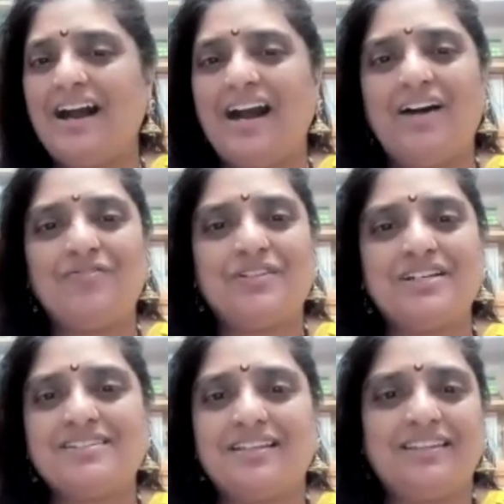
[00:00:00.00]
after
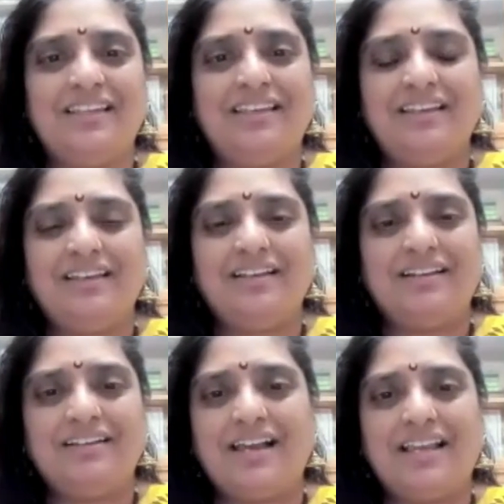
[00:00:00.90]
Sati
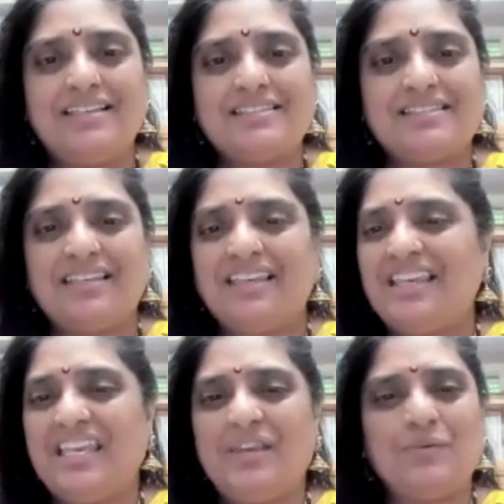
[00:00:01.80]
dies,
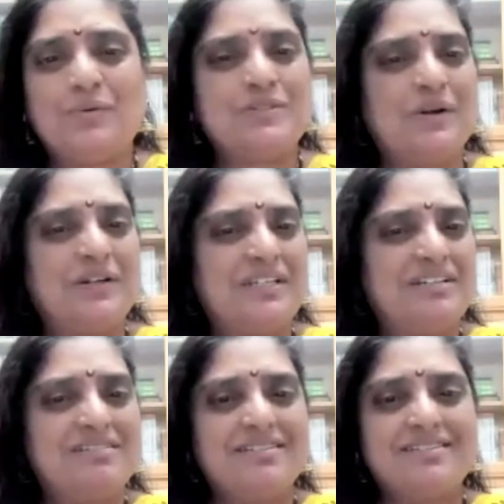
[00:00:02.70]
he was not
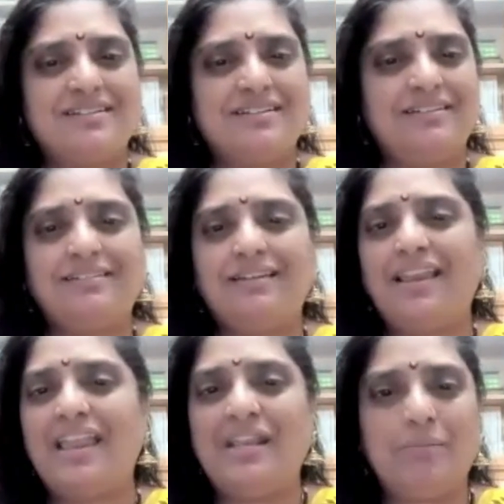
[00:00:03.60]
interested in
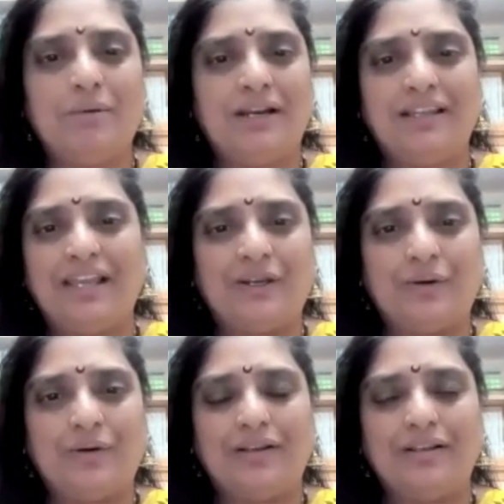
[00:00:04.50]
anybody at
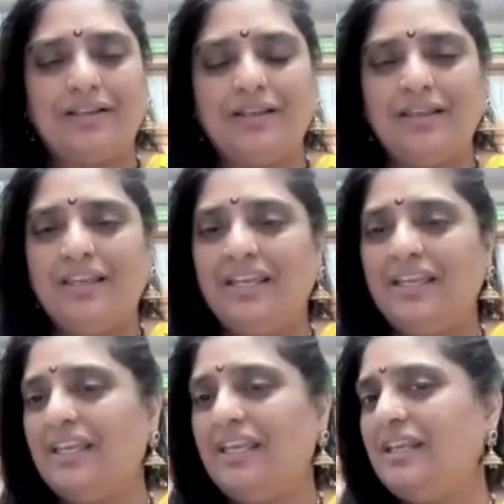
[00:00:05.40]
all.
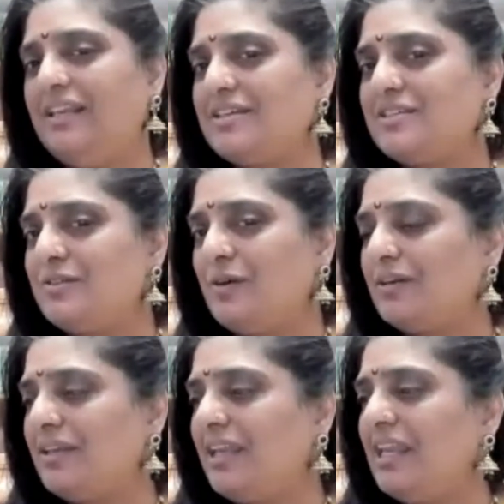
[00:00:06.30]
He does
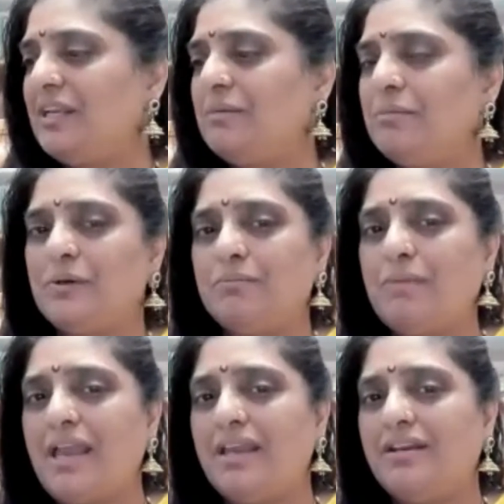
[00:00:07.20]
not care about
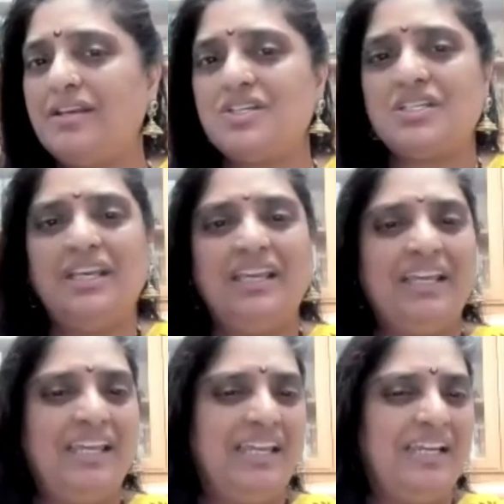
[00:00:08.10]
marriage.
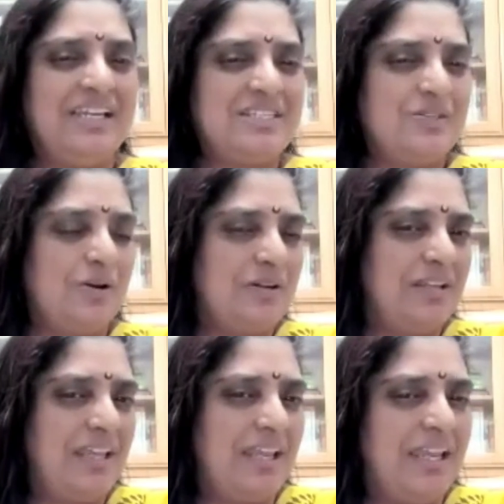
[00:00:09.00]
He does not
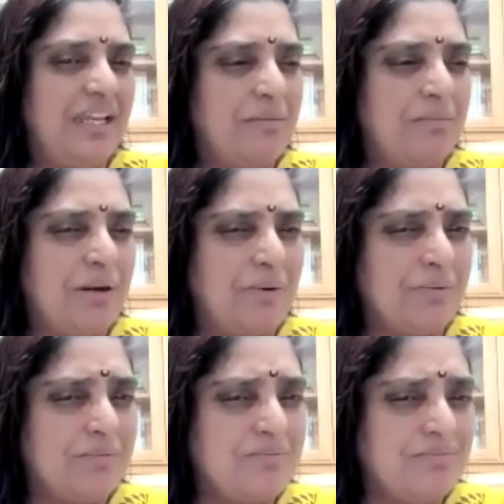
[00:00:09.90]
care
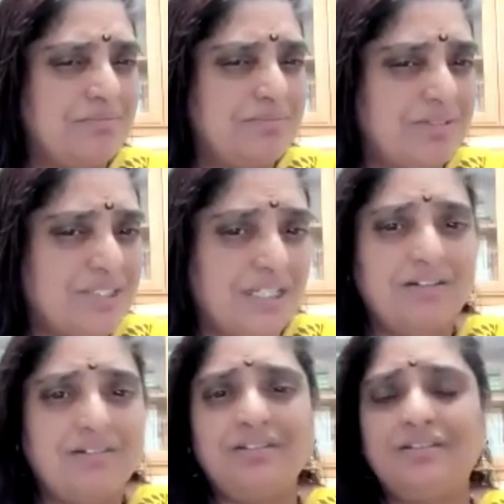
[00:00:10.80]
about
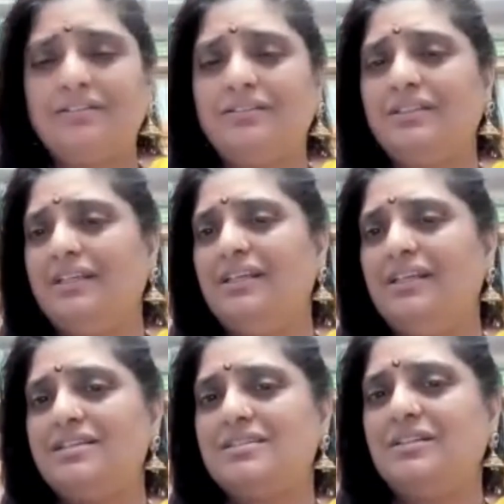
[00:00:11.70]
children. He
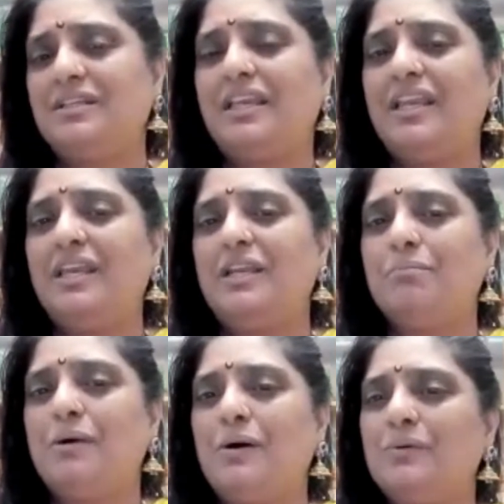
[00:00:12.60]
doesn't care
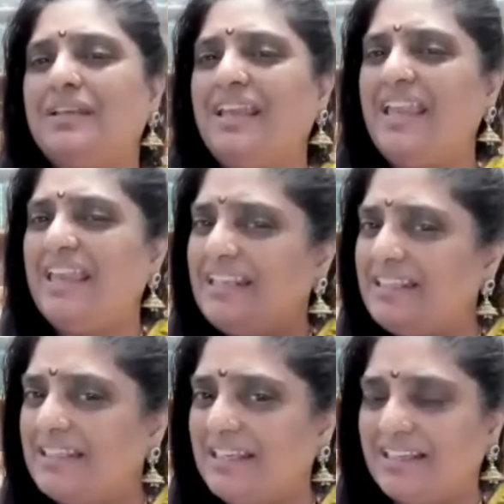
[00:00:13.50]
about
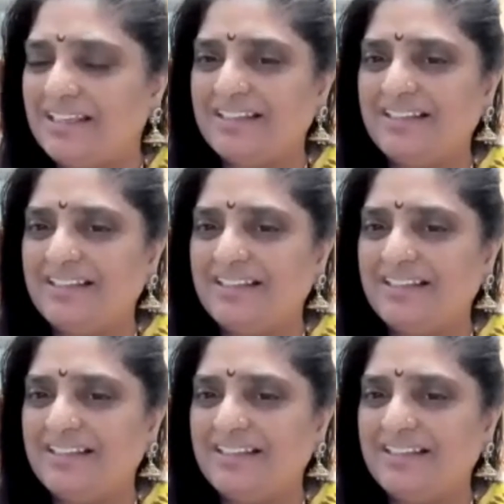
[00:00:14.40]
anything.